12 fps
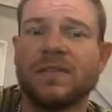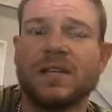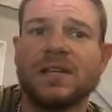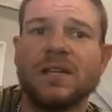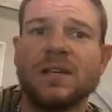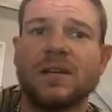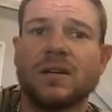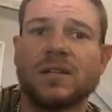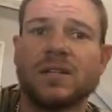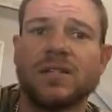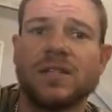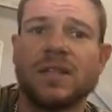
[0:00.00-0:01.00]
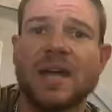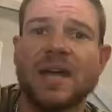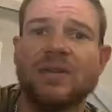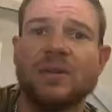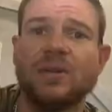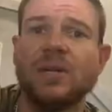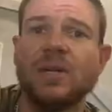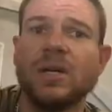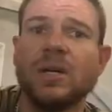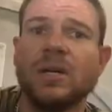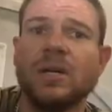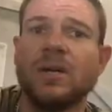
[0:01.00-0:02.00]
1600 17th Avenue
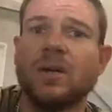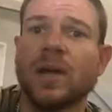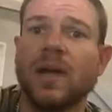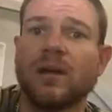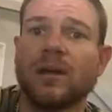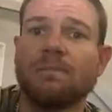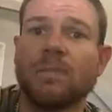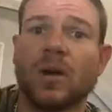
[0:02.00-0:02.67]
in Ocala.